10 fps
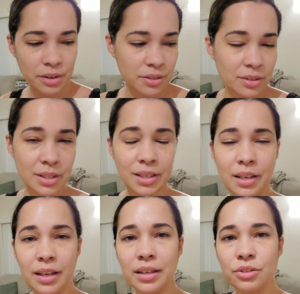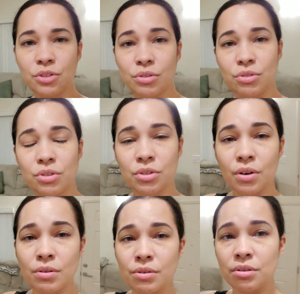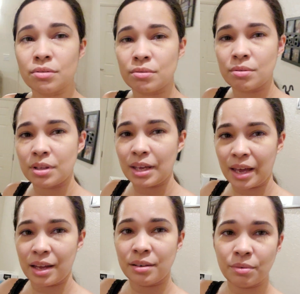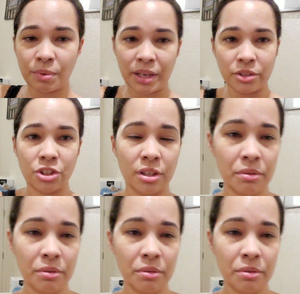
also didn't get to show you the end when she